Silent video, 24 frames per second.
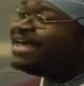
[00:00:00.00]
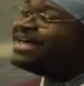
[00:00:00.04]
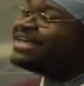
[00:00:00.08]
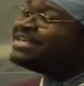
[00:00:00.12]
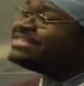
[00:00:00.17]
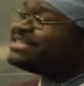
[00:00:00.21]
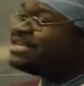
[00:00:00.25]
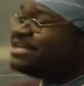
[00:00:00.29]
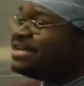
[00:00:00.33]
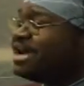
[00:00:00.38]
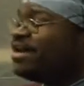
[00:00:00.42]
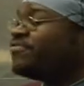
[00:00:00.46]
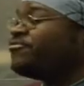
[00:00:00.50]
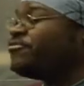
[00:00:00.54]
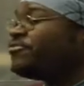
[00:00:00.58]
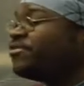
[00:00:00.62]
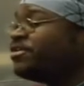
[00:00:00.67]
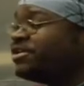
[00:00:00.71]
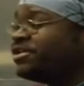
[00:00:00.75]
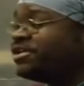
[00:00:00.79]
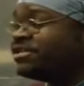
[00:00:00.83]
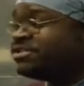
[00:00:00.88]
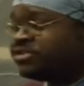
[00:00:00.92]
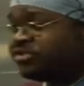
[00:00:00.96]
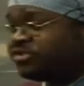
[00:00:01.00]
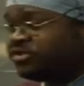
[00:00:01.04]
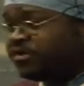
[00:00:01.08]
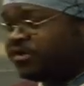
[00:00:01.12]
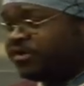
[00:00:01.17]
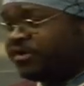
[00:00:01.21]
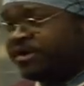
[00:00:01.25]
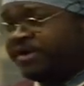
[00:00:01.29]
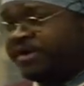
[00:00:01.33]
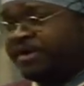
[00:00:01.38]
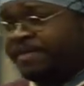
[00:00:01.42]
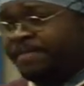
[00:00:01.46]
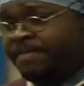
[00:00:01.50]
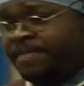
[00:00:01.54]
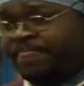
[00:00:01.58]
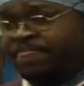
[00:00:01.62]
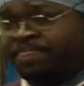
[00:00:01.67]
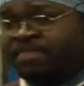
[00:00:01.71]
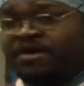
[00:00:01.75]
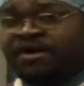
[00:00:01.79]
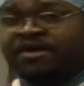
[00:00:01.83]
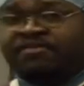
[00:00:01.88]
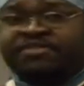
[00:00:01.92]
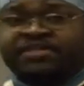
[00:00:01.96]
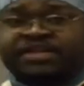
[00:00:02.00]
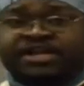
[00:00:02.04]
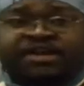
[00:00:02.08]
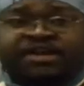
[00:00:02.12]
is the never-ending story of the